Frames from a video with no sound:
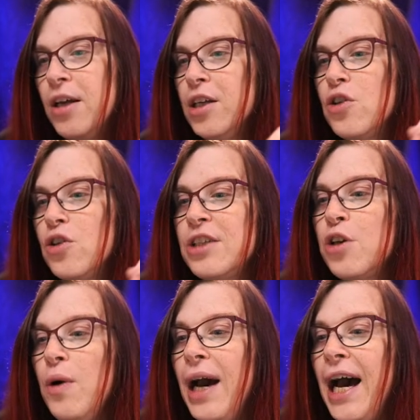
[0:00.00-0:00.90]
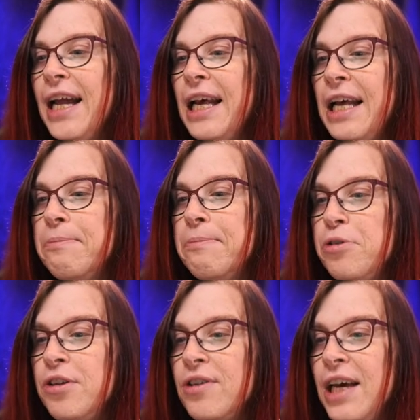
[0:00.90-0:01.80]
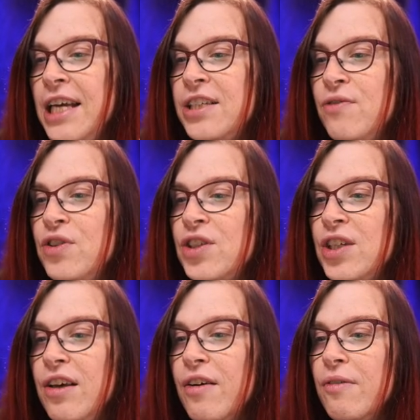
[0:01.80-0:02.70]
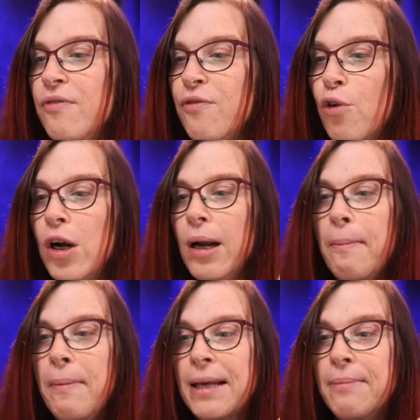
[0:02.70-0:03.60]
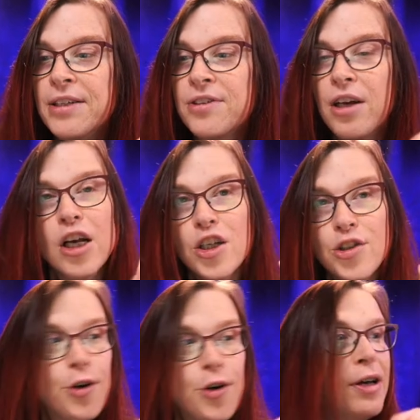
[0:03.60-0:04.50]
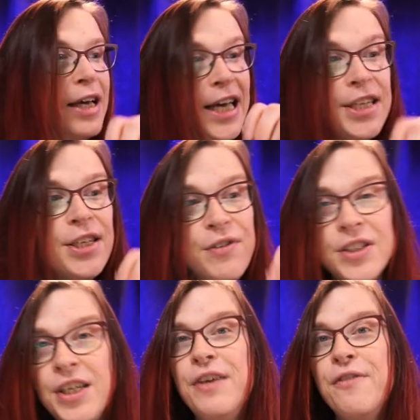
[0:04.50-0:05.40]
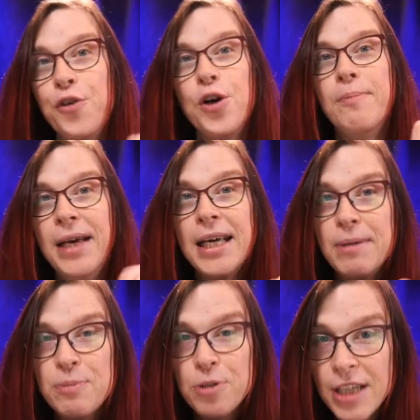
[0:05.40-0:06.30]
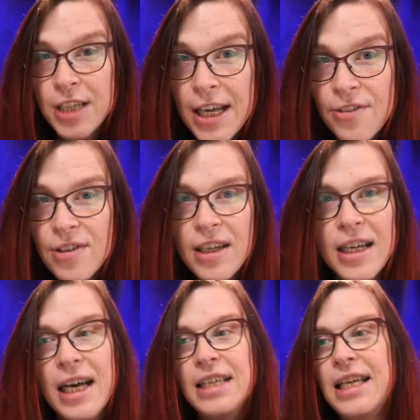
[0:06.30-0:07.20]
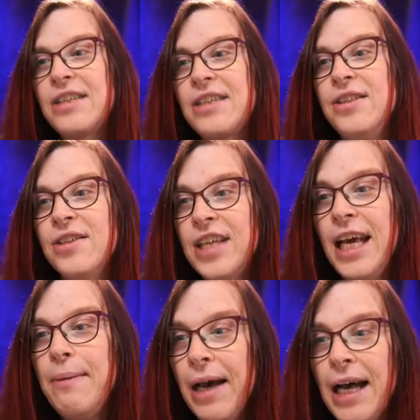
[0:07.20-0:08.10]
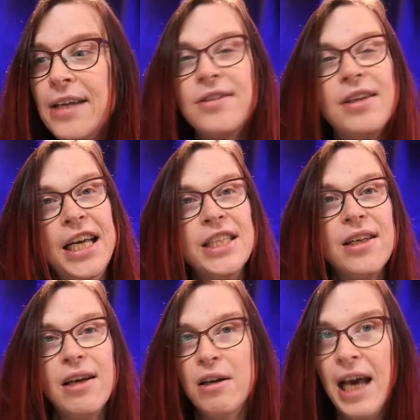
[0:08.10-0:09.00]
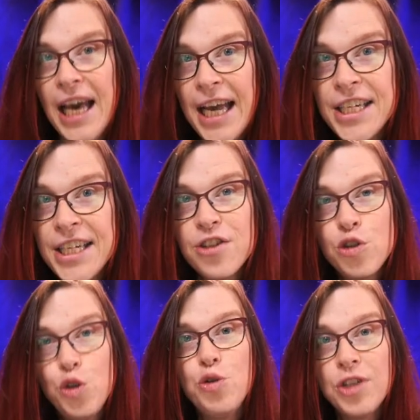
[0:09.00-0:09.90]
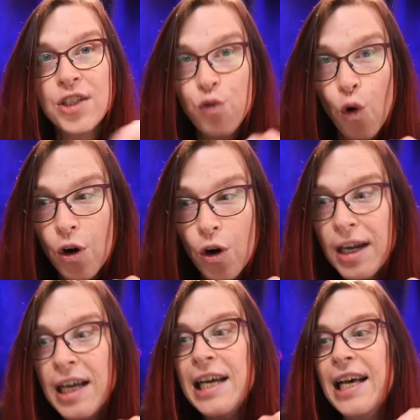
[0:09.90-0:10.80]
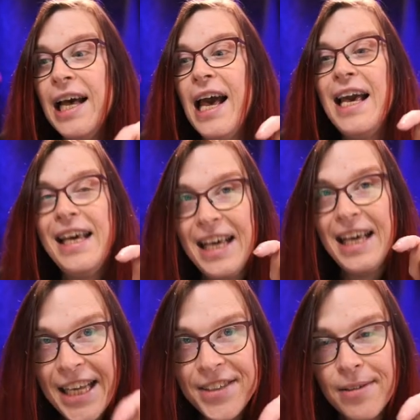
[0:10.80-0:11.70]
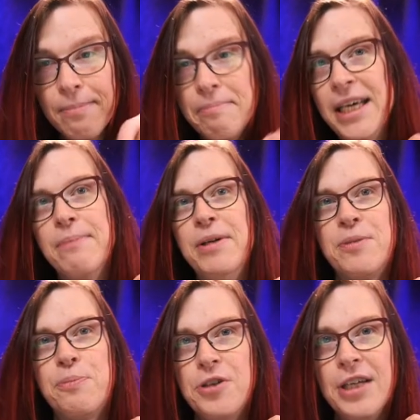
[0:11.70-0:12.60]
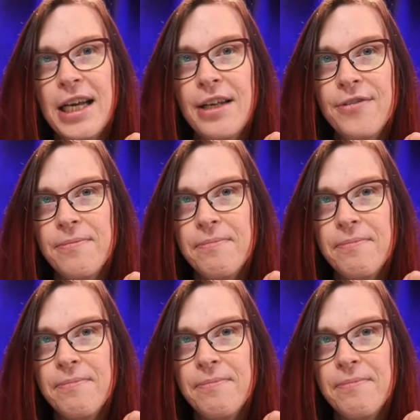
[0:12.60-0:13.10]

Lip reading: So let's go ahead and put HEVC 4 megabits. So HEVC 4 megabits per second is actually the same as H.264 8 megabits per second.